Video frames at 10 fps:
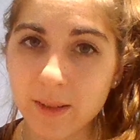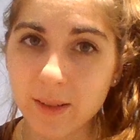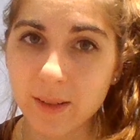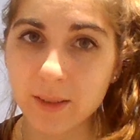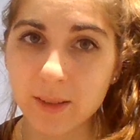
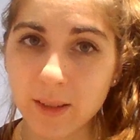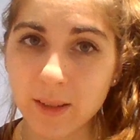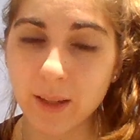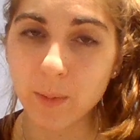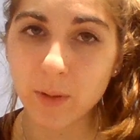and
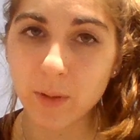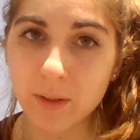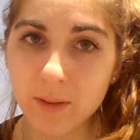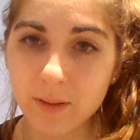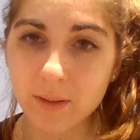sleep,
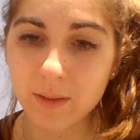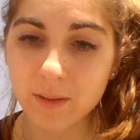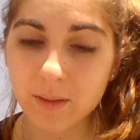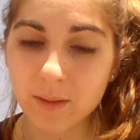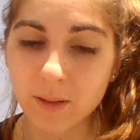
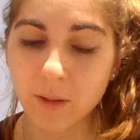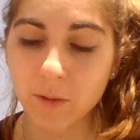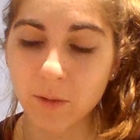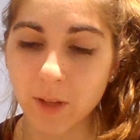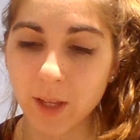
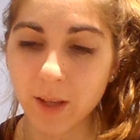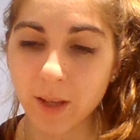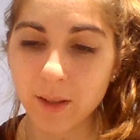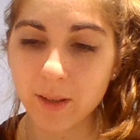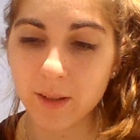hopefully.
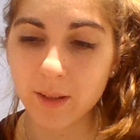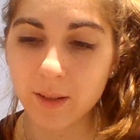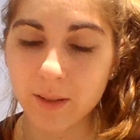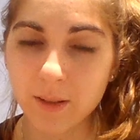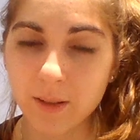
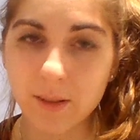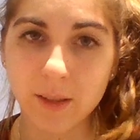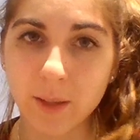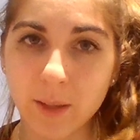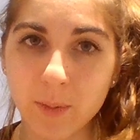
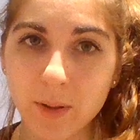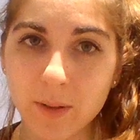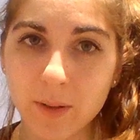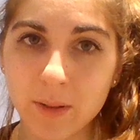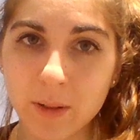Sleep.
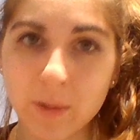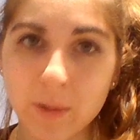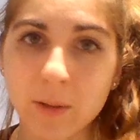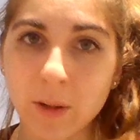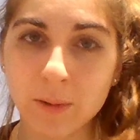Who
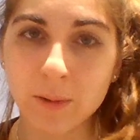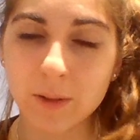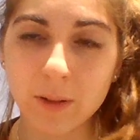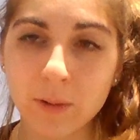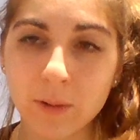
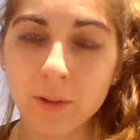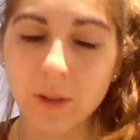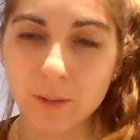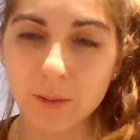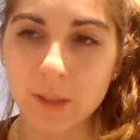
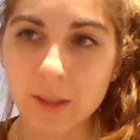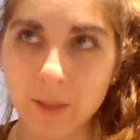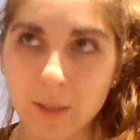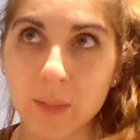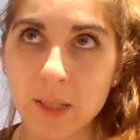knows what
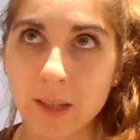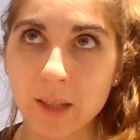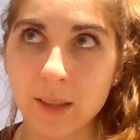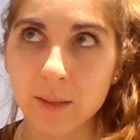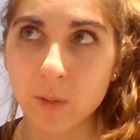sleep is at
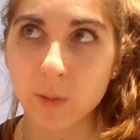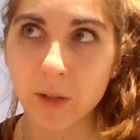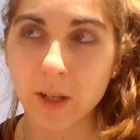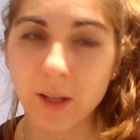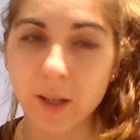this point?